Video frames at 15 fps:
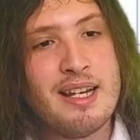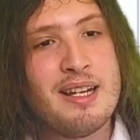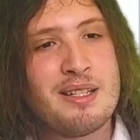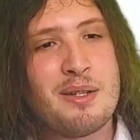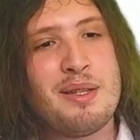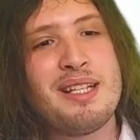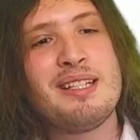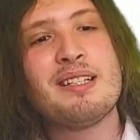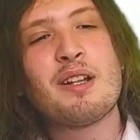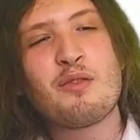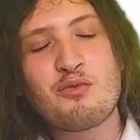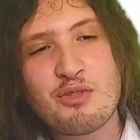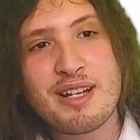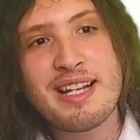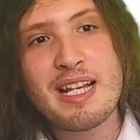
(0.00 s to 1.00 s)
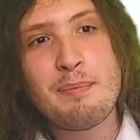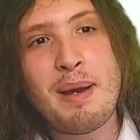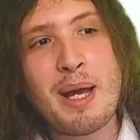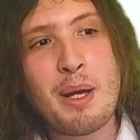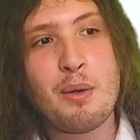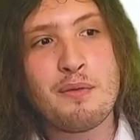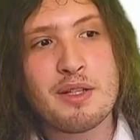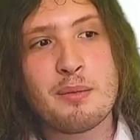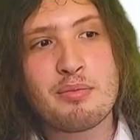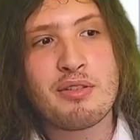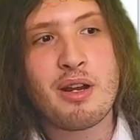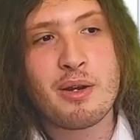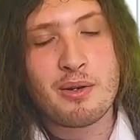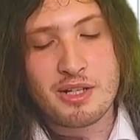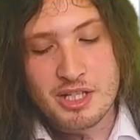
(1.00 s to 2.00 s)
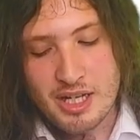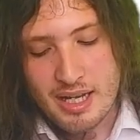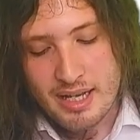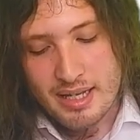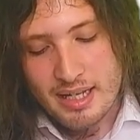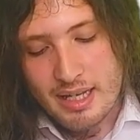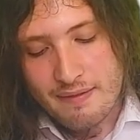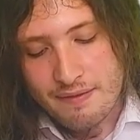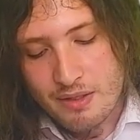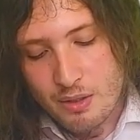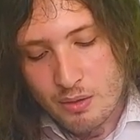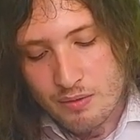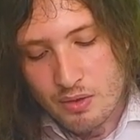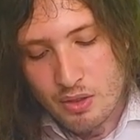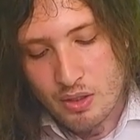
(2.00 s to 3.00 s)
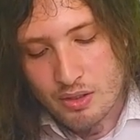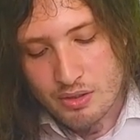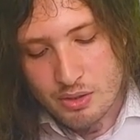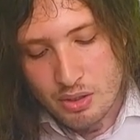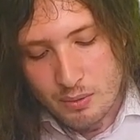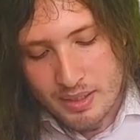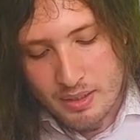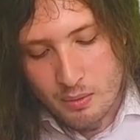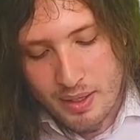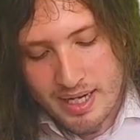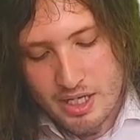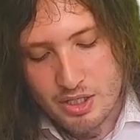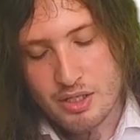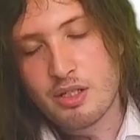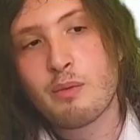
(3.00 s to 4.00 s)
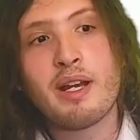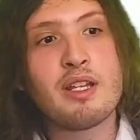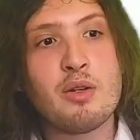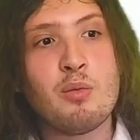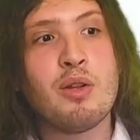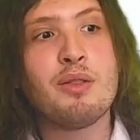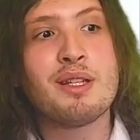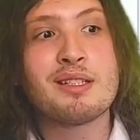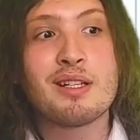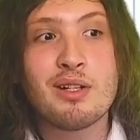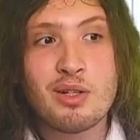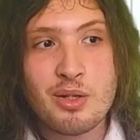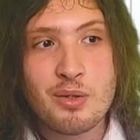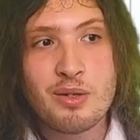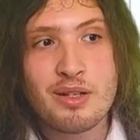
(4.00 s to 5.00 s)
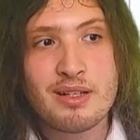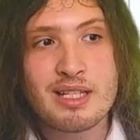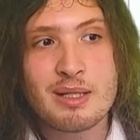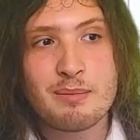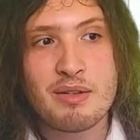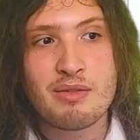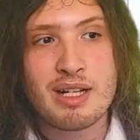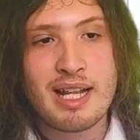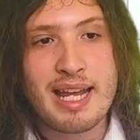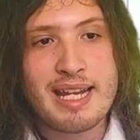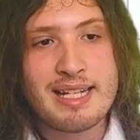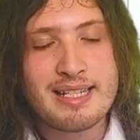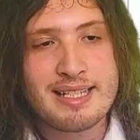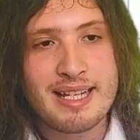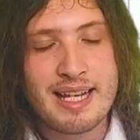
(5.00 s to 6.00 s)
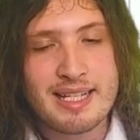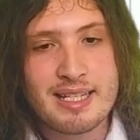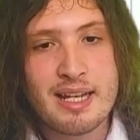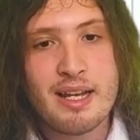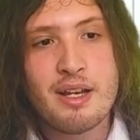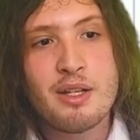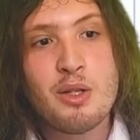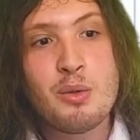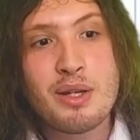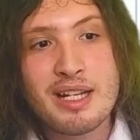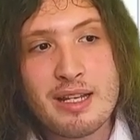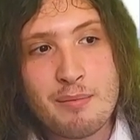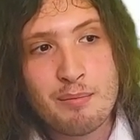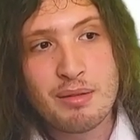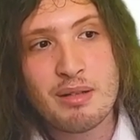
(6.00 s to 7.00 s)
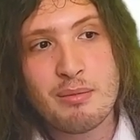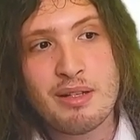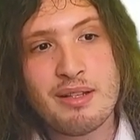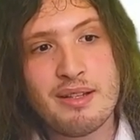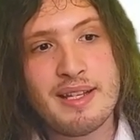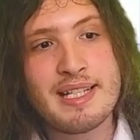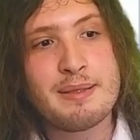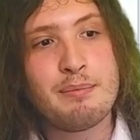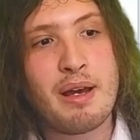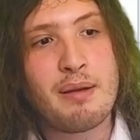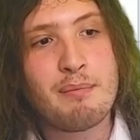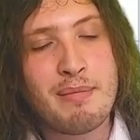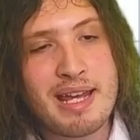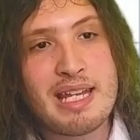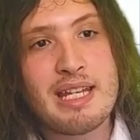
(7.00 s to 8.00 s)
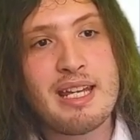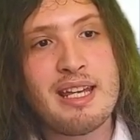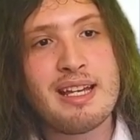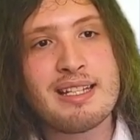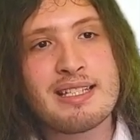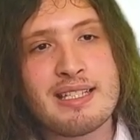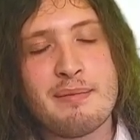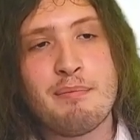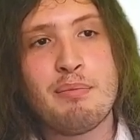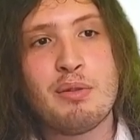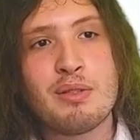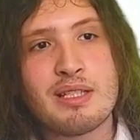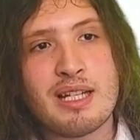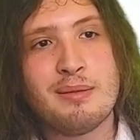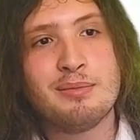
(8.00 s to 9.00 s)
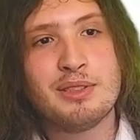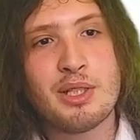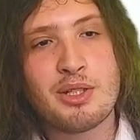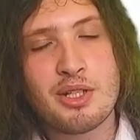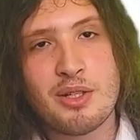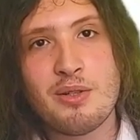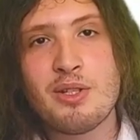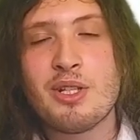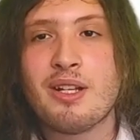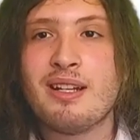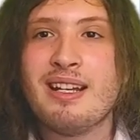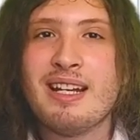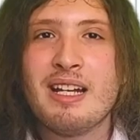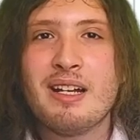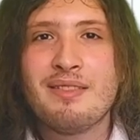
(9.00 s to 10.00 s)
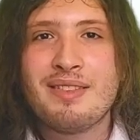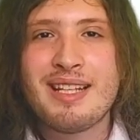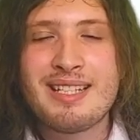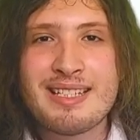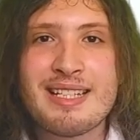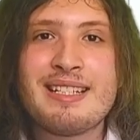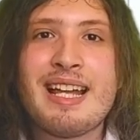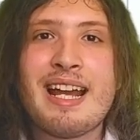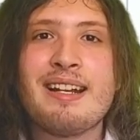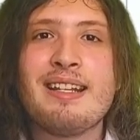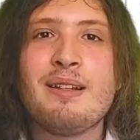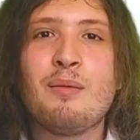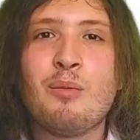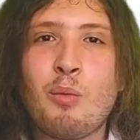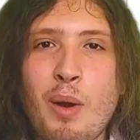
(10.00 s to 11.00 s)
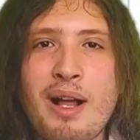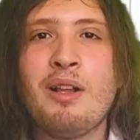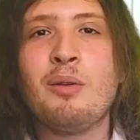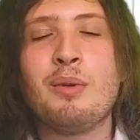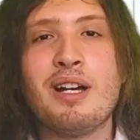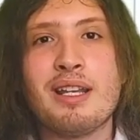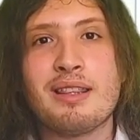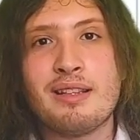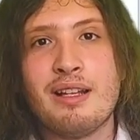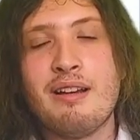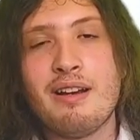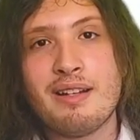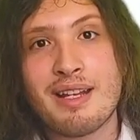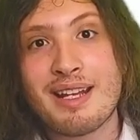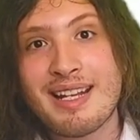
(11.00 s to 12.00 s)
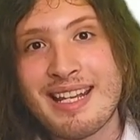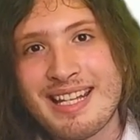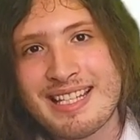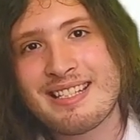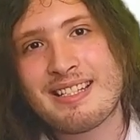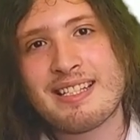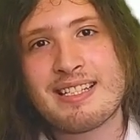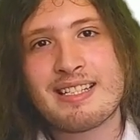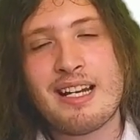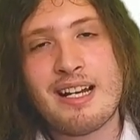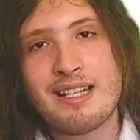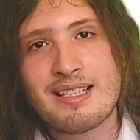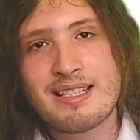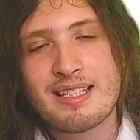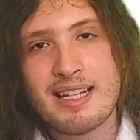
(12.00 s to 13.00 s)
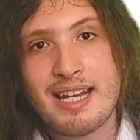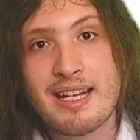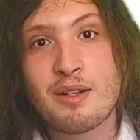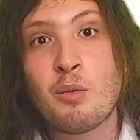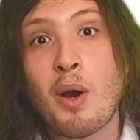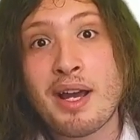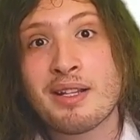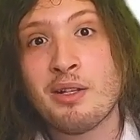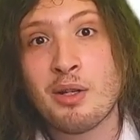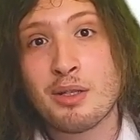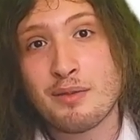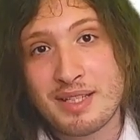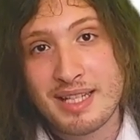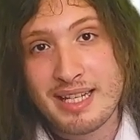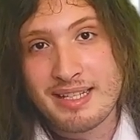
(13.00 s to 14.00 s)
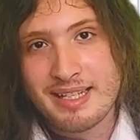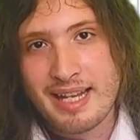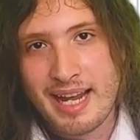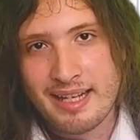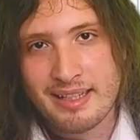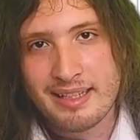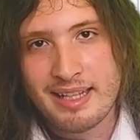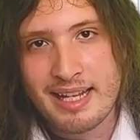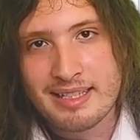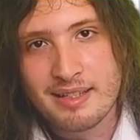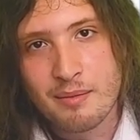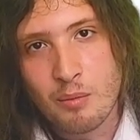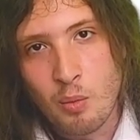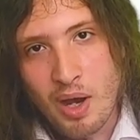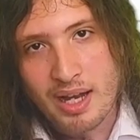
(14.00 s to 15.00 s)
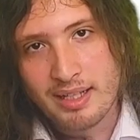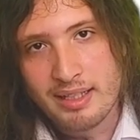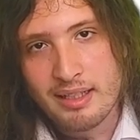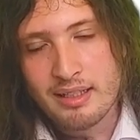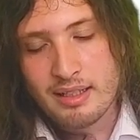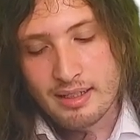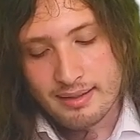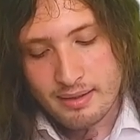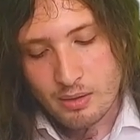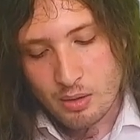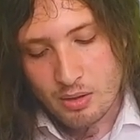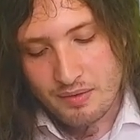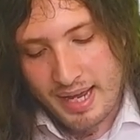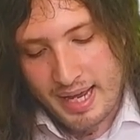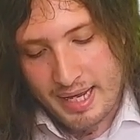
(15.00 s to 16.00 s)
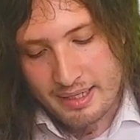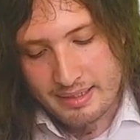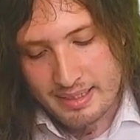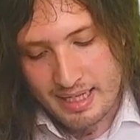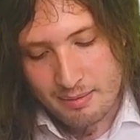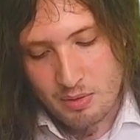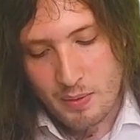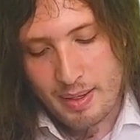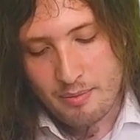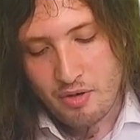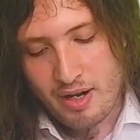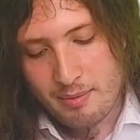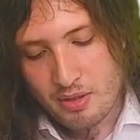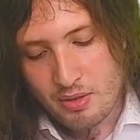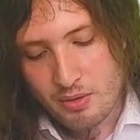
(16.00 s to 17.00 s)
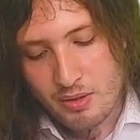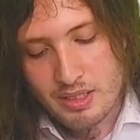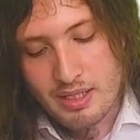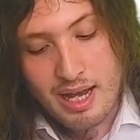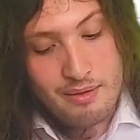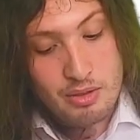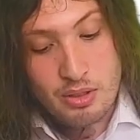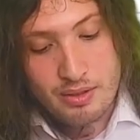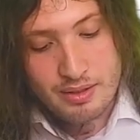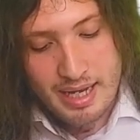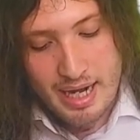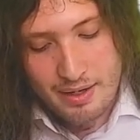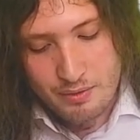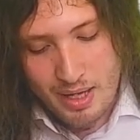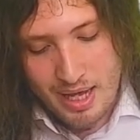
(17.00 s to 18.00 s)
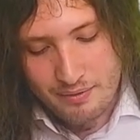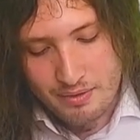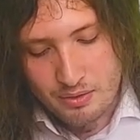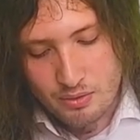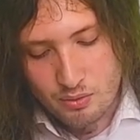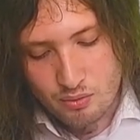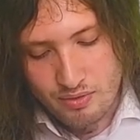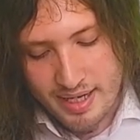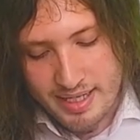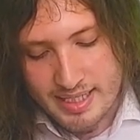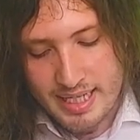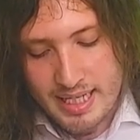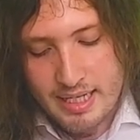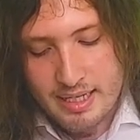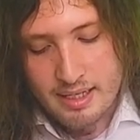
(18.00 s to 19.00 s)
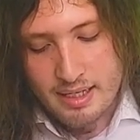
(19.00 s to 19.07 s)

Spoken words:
So this is a really powerful approach. If you've got two equations where you want the solutions to be related, you can implement this by making a simple substitution. This is a technique well worth learning, and it is discussed in quite a lot of detail in lesson 1 of our TMUA primer course, so have a look there if you haven't already.